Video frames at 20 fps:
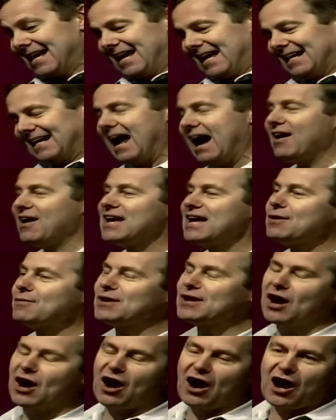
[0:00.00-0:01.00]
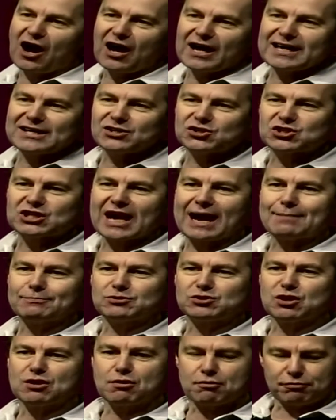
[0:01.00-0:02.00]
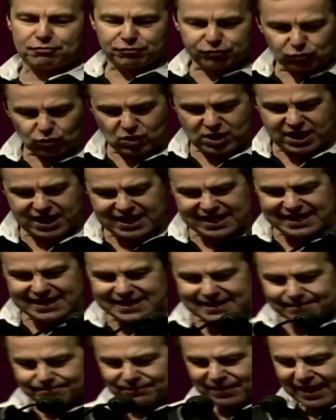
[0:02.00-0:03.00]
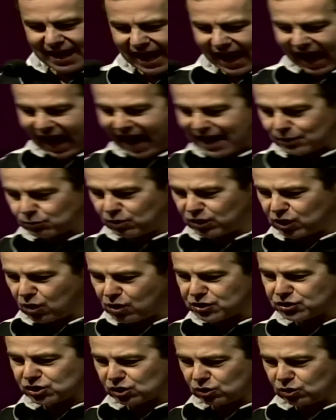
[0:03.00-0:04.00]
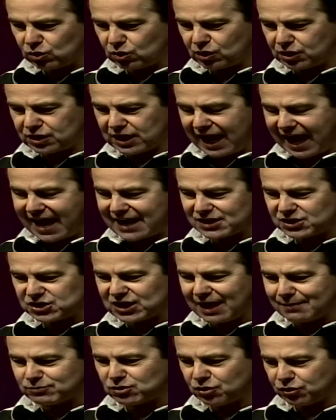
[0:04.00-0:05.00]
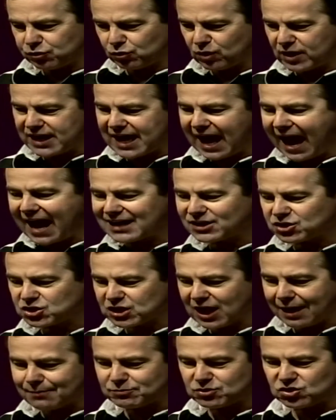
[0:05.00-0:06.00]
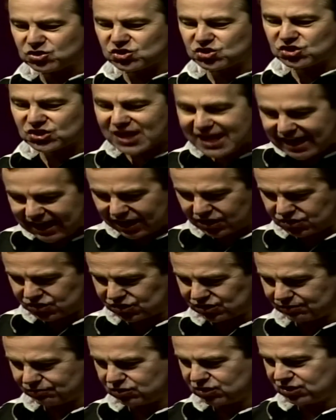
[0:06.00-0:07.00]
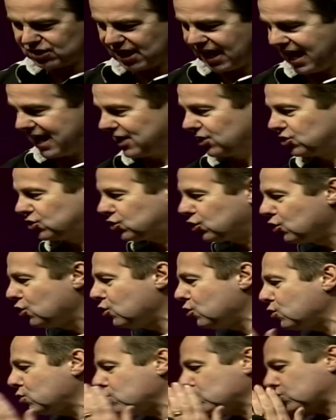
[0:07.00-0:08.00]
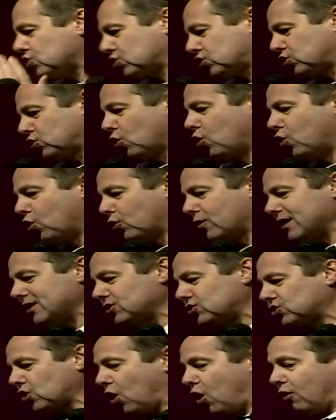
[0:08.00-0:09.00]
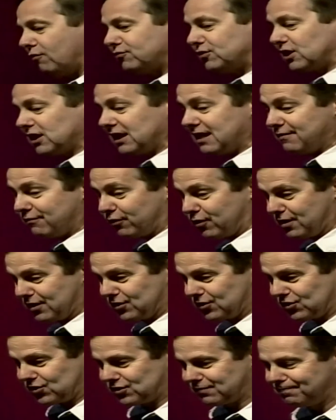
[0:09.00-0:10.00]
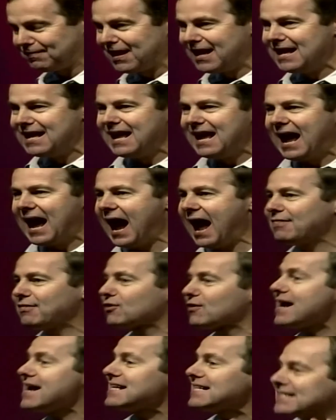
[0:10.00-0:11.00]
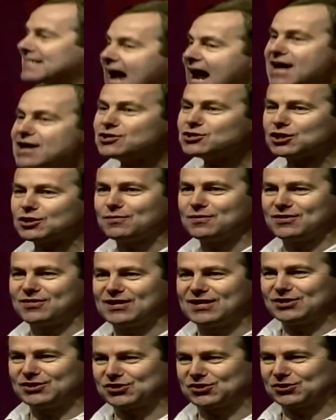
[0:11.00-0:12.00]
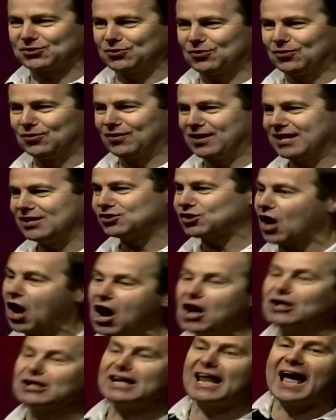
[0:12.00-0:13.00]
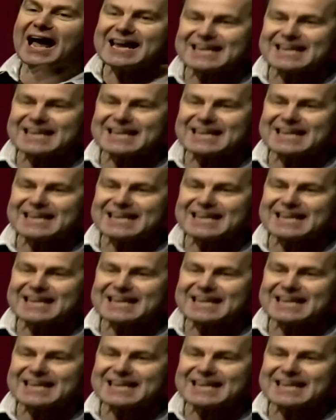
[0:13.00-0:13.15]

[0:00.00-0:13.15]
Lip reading: Now, here we are in chapter 3, and we're going to look at chapter 3 and chapter 6 today, two stories of deliverance. And the great danger with these stories, unlike